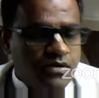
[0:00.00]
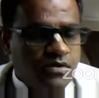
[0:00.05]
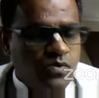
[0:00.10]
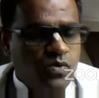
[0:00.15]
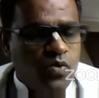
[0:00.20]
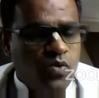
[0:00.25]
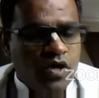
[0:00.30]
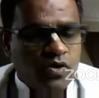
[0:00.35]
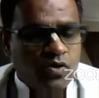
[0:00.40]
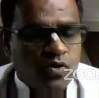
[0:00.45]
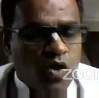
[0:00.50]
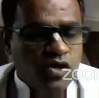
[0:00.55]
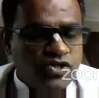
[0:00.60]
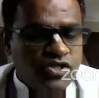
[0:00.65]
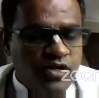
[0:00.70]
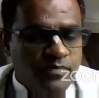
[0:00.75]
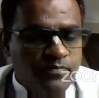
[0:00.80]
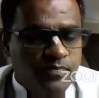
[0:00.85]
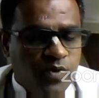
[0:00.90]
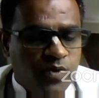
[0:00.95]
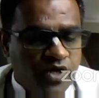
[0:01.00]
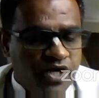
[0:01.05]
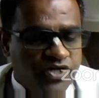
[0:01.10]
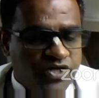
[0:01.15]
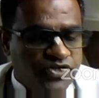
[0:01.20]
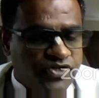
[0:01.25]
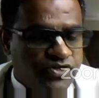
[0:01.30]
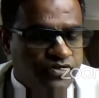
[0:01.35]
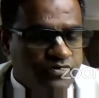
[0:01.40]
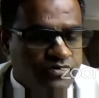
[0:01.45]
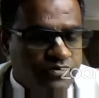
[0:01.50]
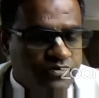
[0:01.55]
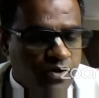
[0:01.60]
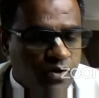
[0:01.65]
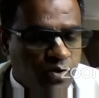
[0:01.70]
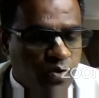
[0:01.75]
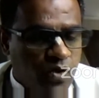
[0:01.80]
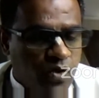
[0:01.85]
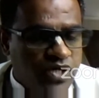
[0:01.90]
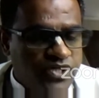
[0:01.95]
who are grossly foolish, the
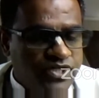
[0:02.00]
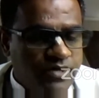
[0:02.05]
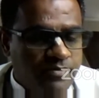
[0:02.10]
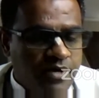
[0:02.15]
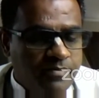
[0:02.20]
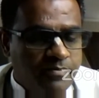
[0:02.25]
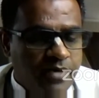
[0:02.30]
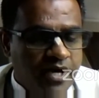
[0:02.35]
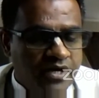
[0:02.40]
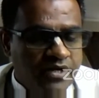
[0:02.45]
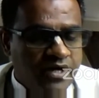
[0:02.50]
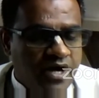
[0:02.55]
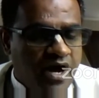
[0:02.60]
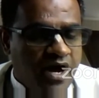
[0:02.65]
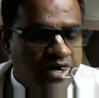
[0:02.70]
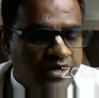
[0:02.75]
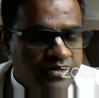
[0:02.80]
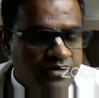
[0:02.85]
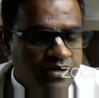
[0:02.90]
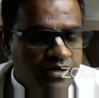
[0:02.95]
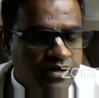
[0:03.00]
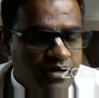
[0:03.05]
lowest among mankind,